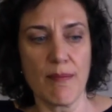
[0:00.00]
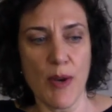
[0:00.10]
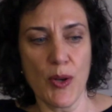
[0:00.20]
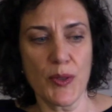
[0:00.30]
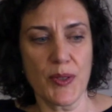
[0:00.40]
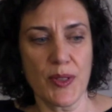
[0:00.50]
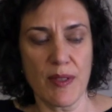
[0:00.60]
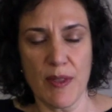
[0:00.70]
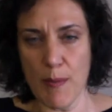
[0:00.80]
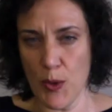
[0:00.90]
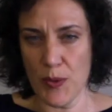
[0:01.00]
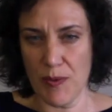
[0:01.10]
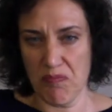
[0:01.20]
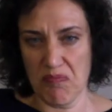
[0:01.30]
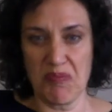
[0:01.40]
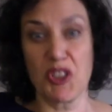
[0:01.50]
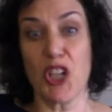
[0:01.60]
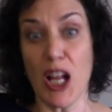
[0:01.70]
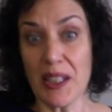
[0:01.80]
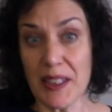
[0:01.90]
most
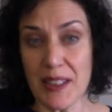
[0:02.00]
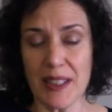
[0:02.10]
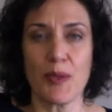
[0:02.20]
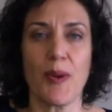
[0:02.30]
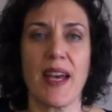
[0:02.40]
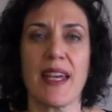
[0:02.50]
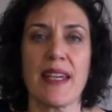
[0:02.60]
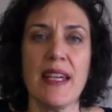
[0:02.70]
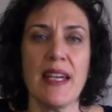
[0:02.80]
solid in a way.